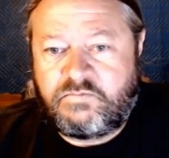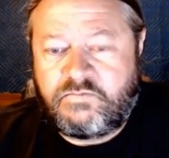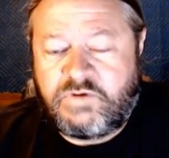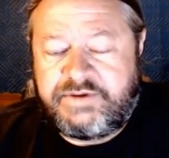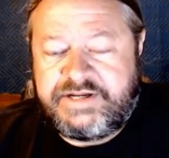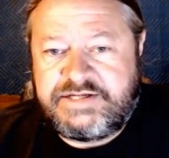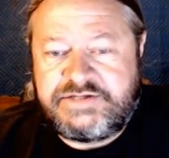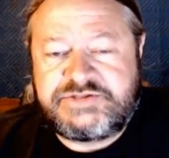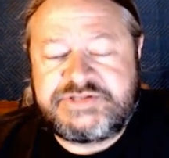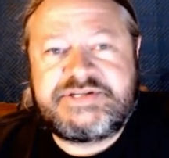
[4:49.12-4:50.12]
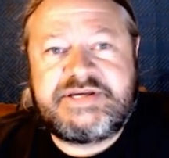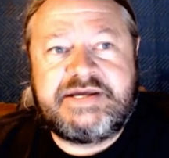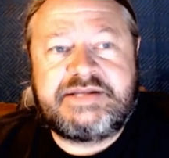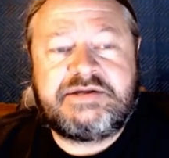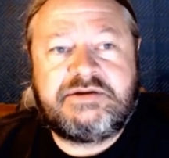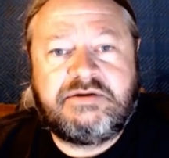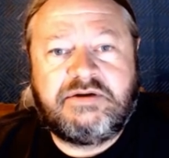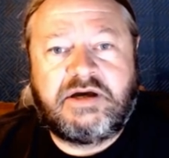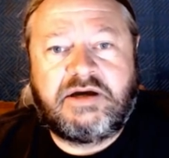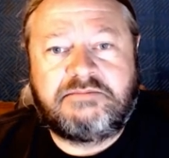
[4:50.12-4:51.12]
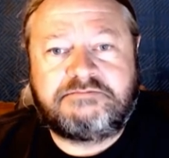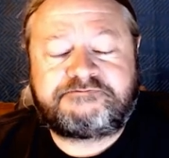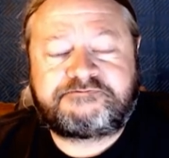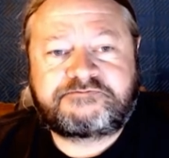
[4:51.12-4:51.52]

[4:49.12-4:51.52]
where we didn't used to see it. Um,